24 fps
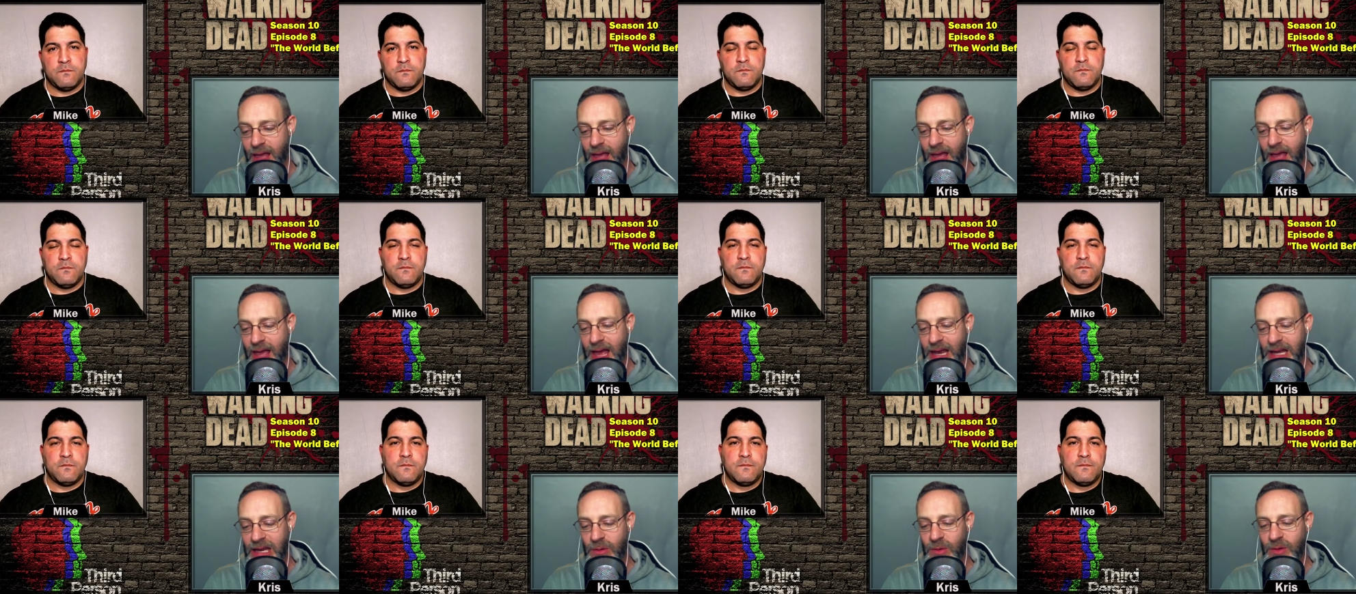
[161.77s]

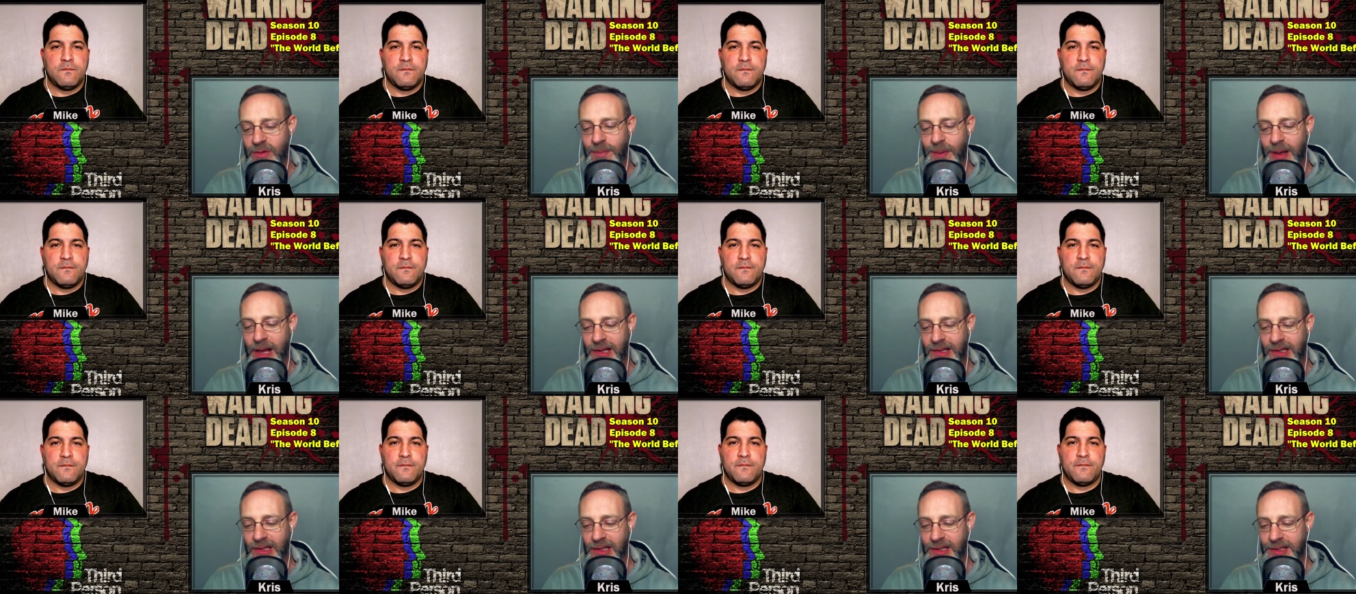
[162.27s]
Speaker 1: and he was
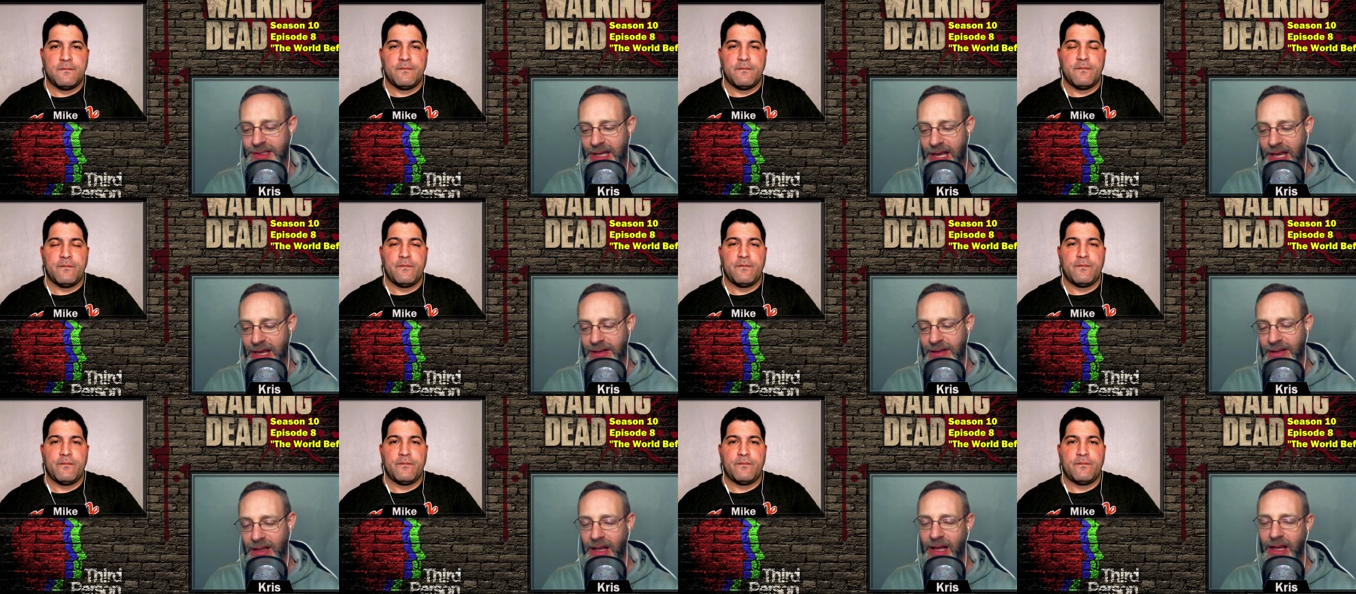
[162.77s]
basically
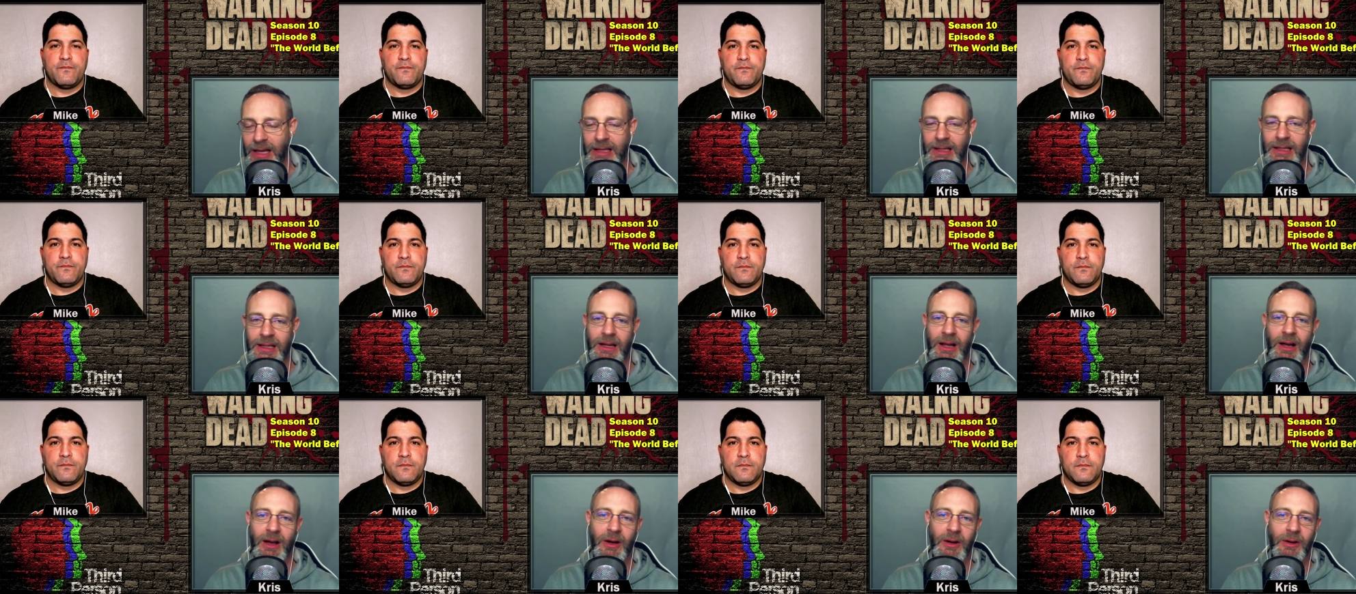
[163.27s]
saying like you
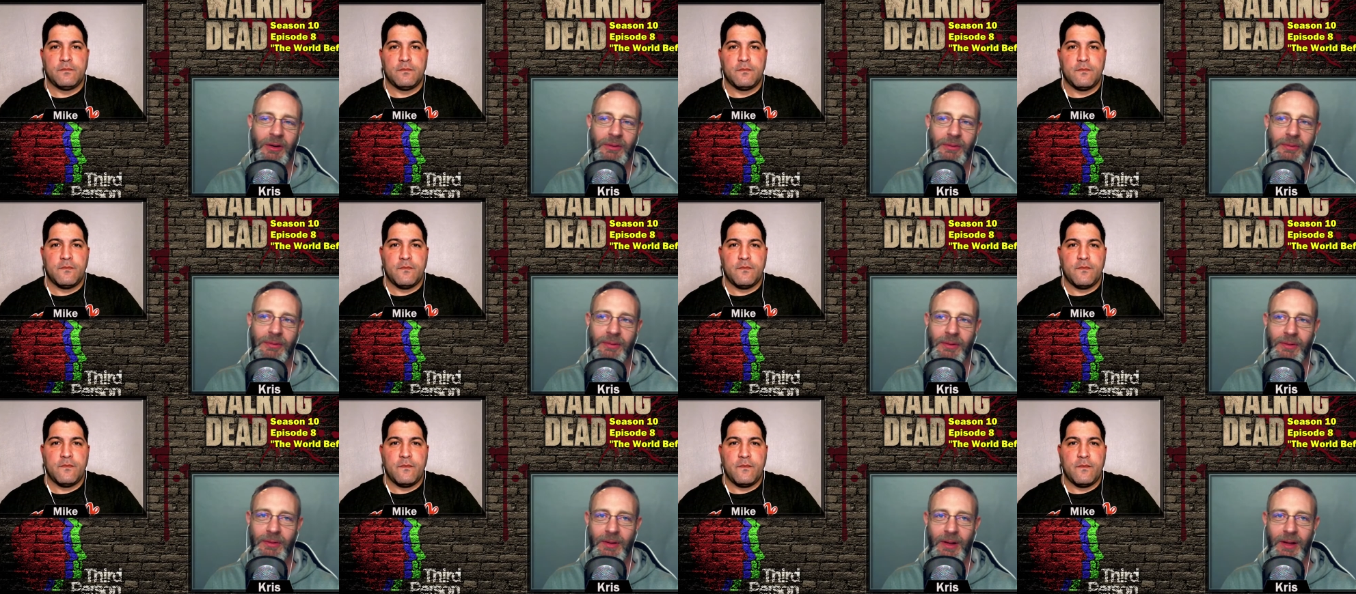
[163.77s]
know
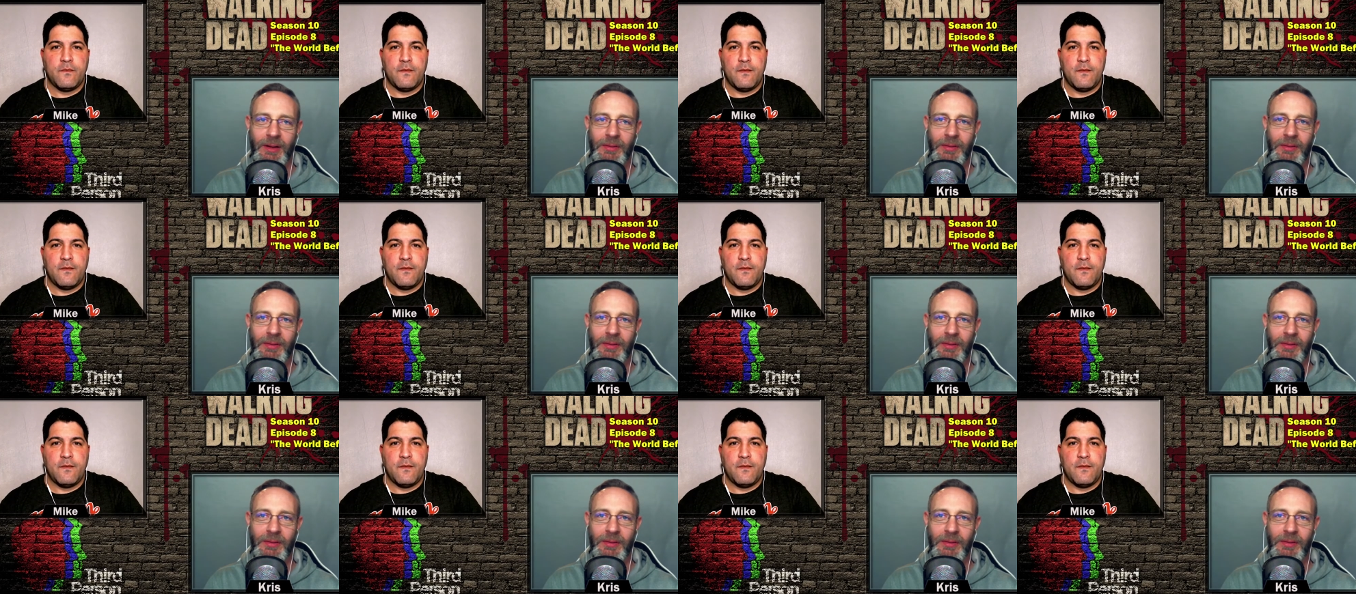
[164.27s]
uh,